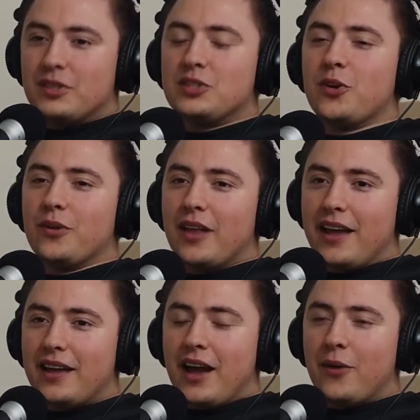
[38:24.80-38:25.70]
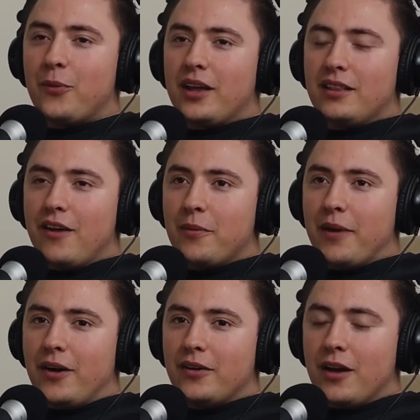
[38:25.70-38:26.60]
so like, what I love
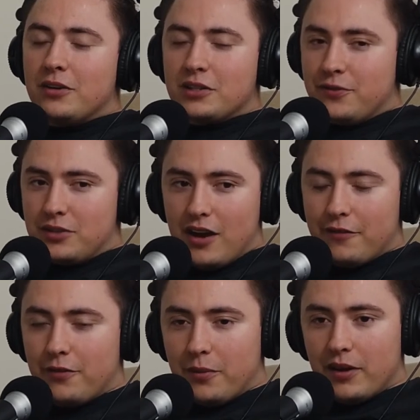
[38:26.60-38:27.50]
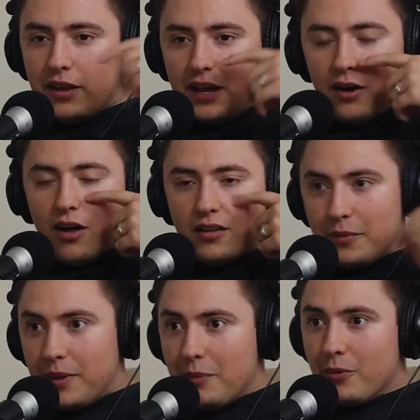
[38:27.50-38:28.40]
about not just photographer, but like all of
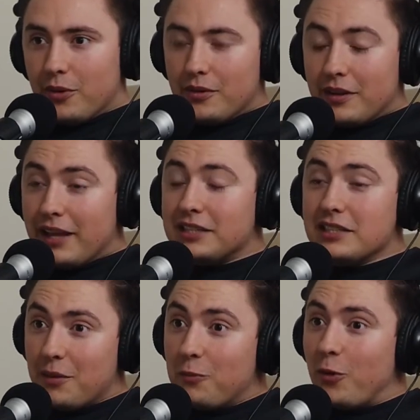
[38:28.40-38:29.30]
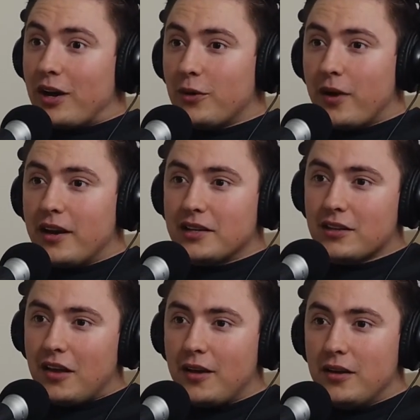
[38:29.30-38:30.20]
the people, like since I'm working weddings
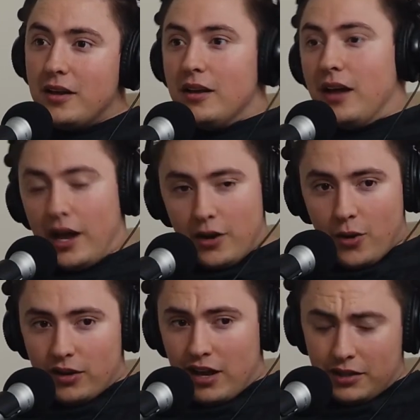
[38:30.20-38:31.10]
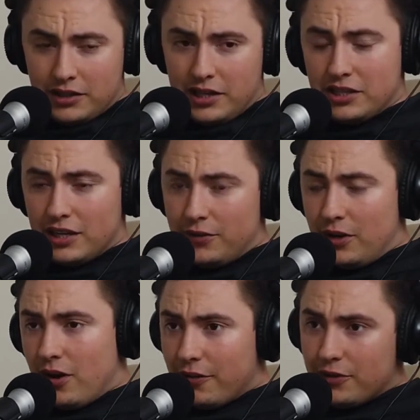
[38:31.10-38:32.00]
a lot, I know a lot of the DJs,
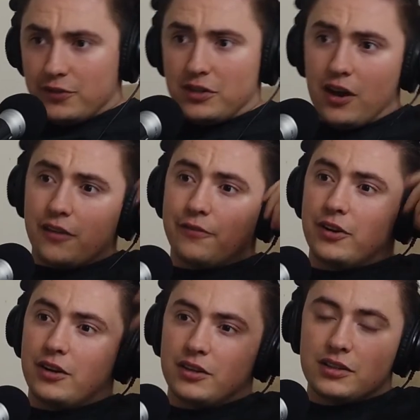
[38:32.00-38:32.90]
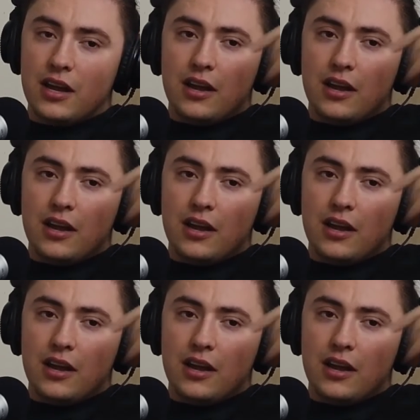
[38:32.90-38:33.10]
videographers, photographers.